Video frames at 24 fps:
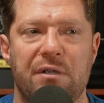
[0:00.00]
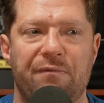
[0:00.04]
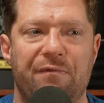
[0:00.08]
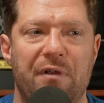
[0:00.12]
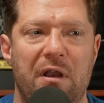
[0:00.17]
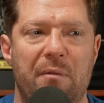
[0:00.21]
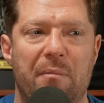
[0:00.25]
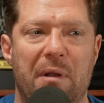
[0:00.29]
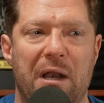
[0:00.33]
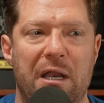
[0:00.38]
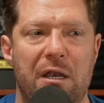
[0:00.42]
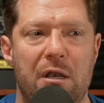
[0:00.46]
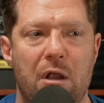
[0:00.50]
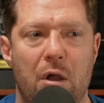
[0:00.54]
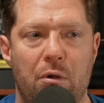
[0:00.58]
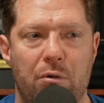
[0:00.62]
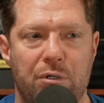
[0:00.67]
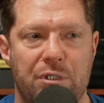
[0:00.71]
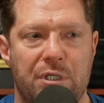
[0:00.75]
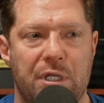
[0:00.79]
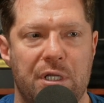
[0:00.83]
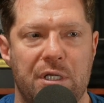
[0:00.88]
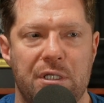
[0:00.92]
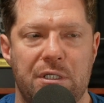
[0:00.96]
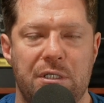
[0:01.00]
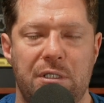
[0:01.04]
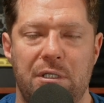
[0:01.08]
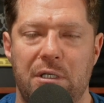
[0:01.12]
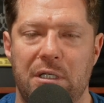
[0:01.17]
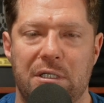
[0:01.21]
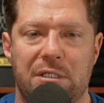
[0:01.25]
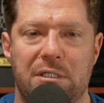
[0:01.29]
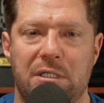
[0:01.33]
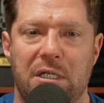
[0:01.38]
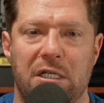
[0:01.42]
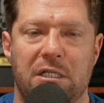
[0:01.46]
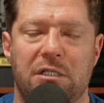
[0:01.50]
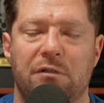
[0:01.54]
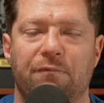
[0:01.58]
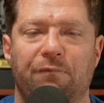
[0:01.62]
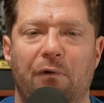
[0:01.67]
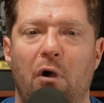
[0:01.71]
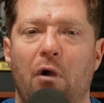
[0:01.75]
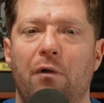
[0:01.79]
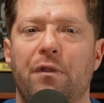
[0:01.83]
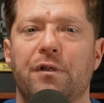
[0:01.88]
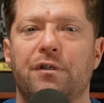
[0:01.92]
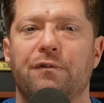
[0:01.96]
if anybody knows this, it's
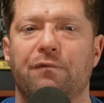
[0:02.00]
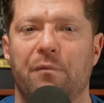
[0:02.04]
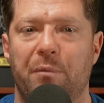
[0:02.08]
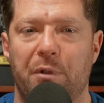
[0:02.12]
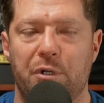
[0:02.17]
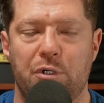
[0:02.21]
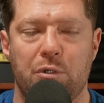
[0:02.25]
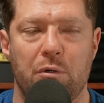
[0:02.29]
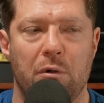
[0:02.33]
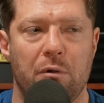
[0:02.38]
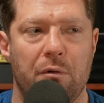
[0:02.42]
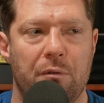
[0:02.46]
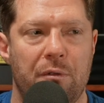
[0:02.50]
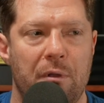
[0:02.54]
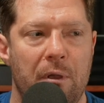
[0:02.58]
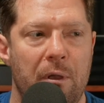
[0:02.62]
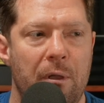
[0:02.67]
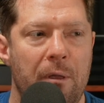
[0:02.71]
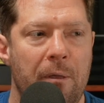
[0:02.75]
farthest from the truth.